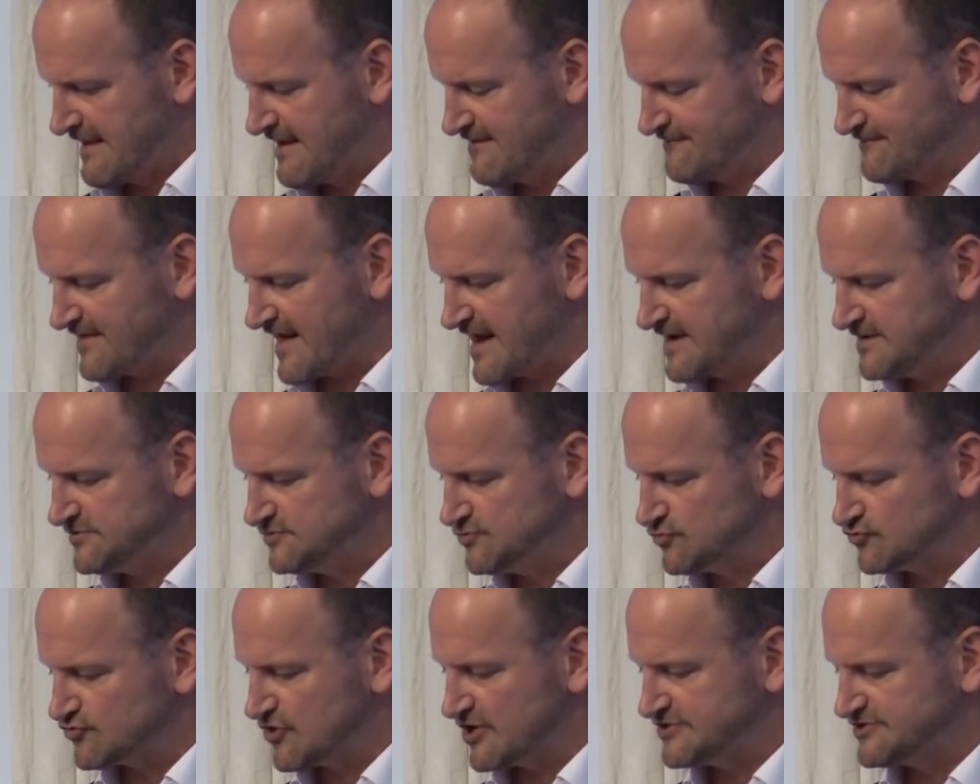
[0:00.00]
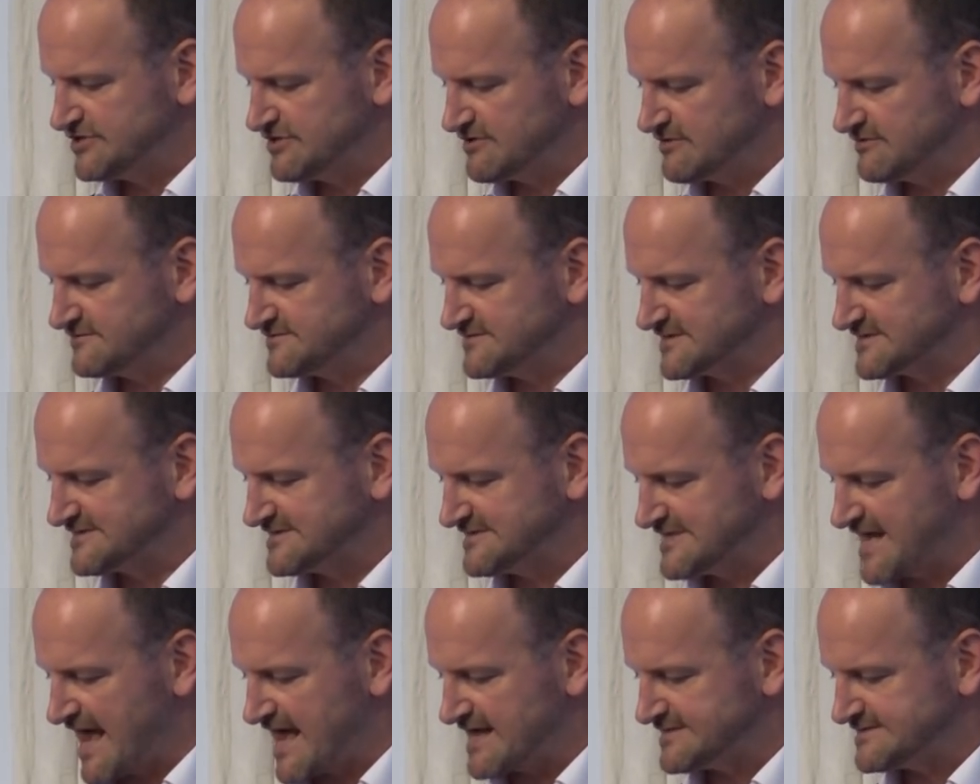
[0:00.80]
if that is your criteria of
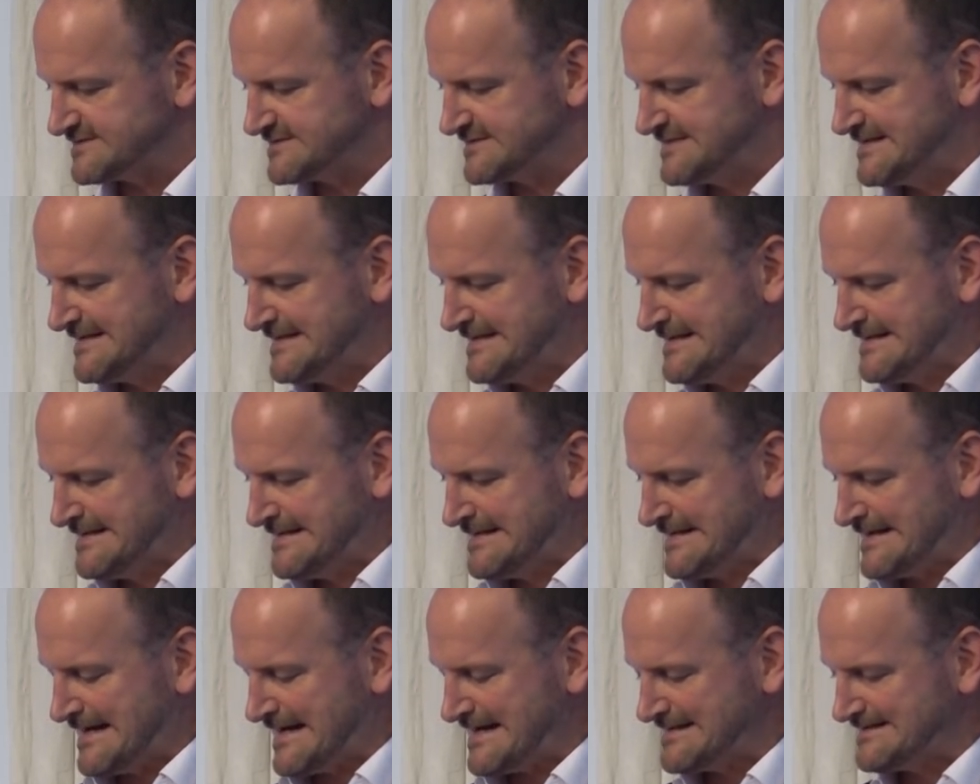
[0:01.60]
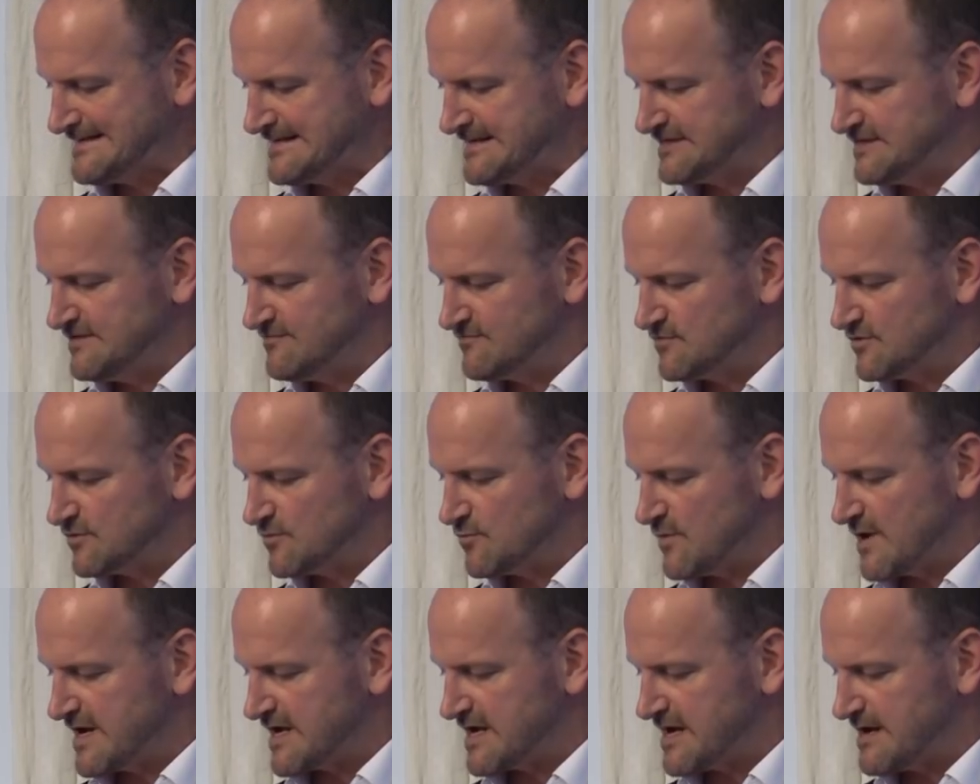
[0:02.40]
success, I think you've got to
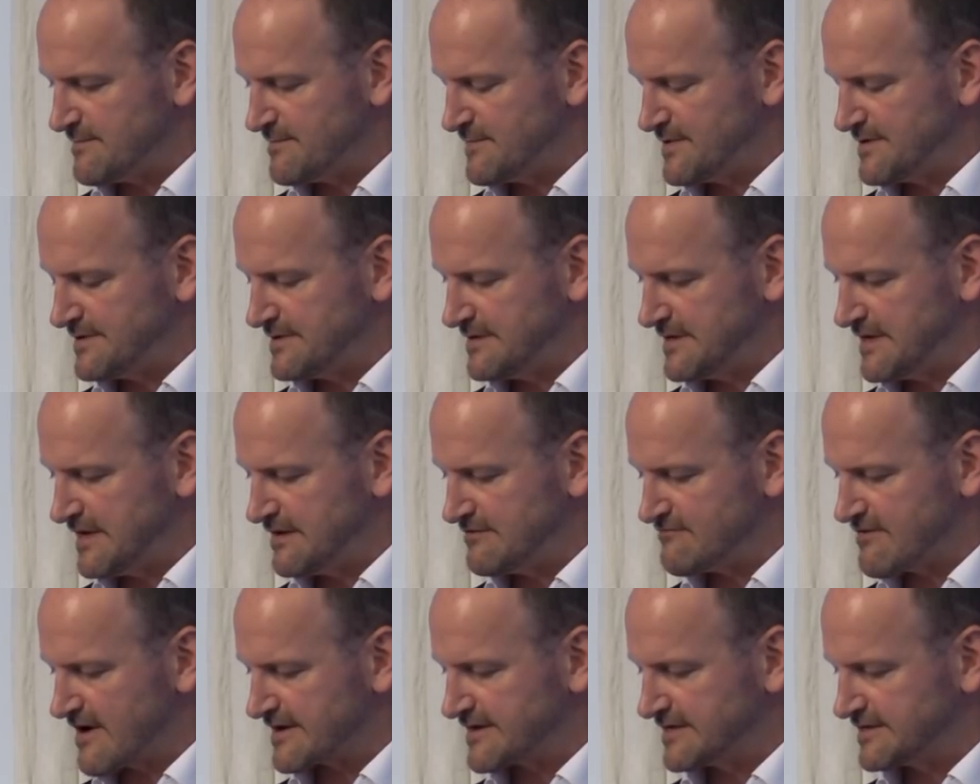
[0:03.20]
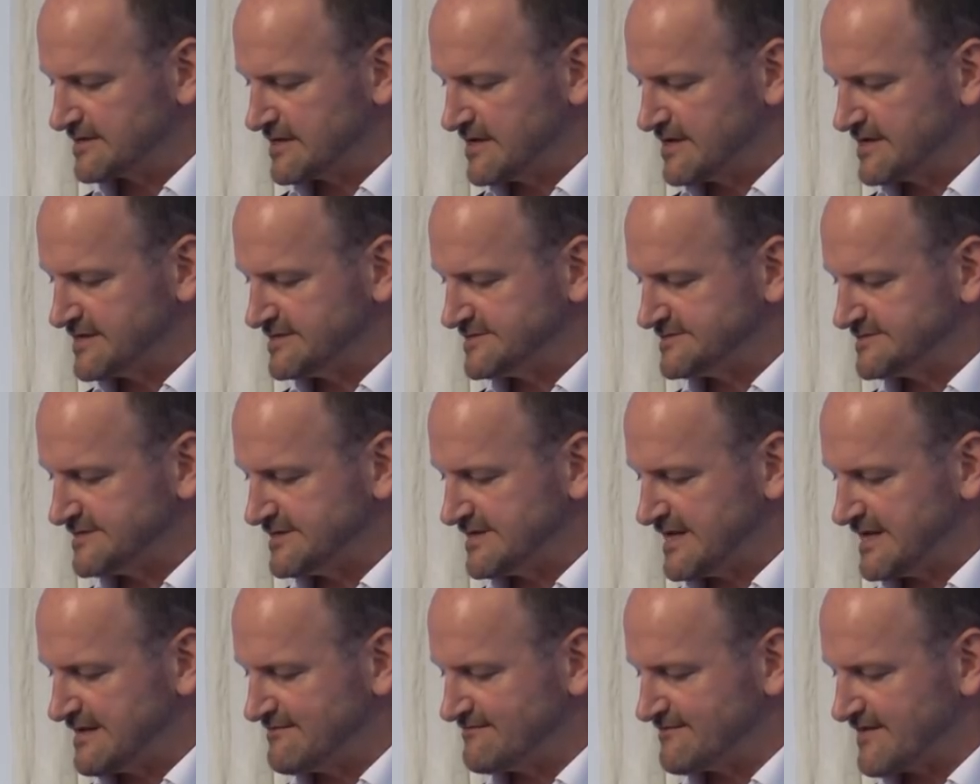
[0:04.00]
wake up and recognise
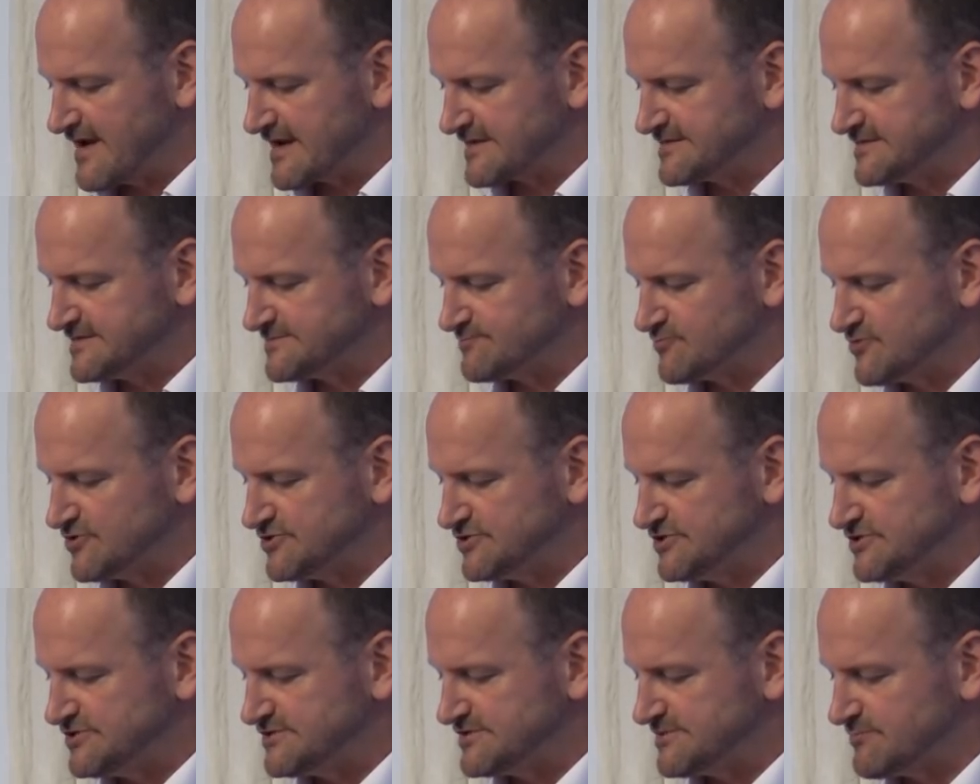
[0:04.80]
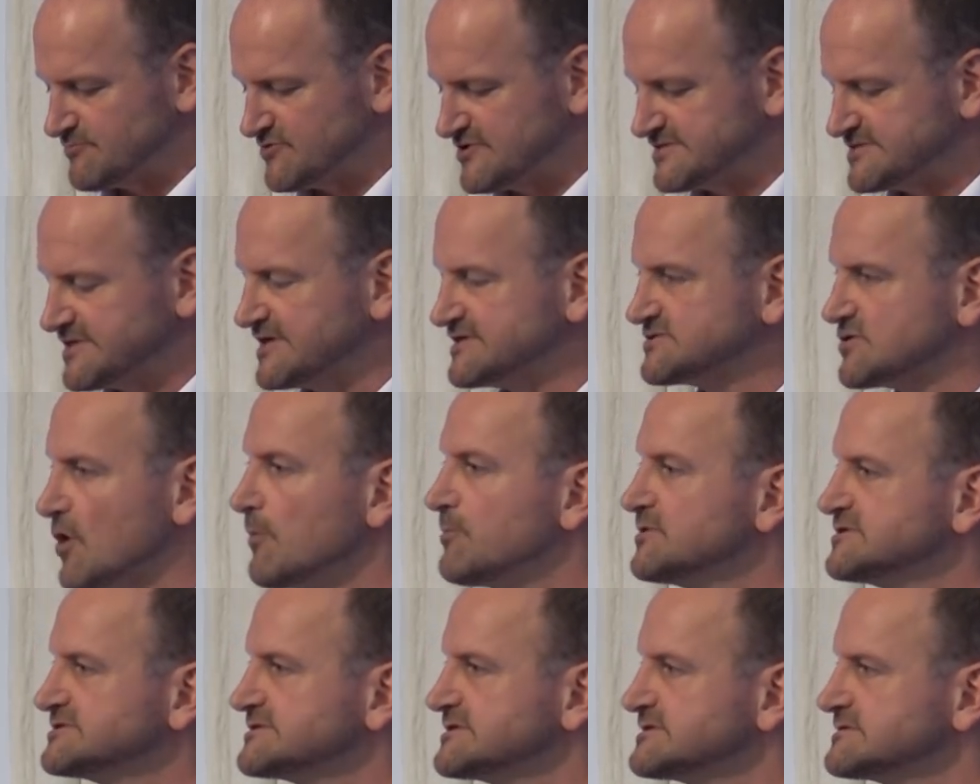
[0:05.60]
that, in fact, it's produced the precise
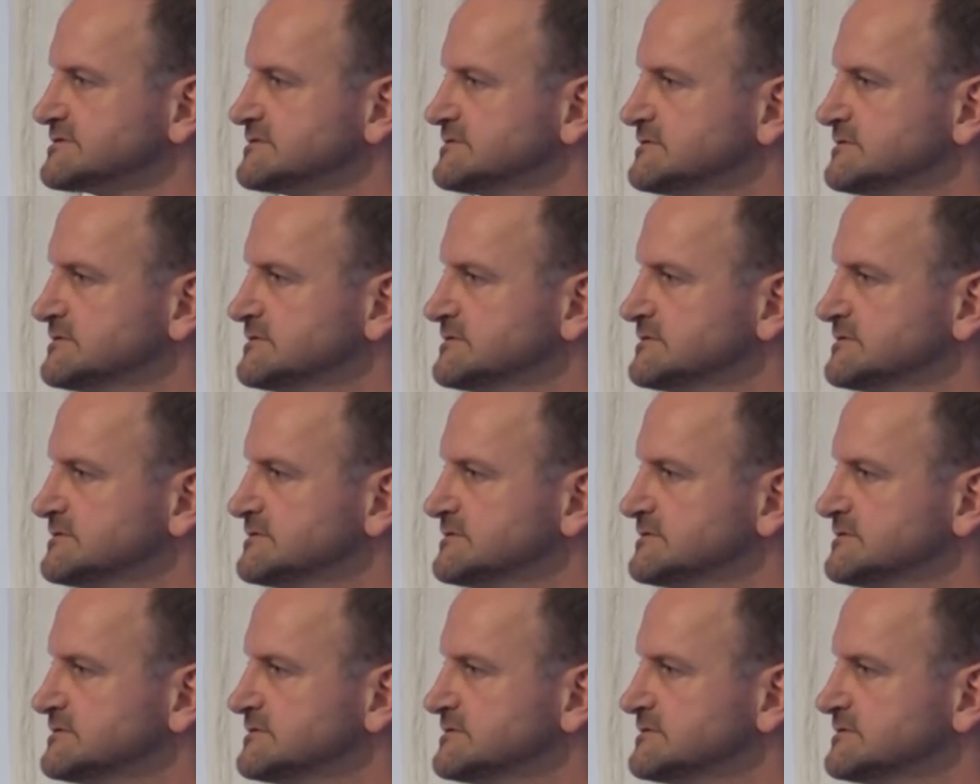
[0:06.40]
opposite.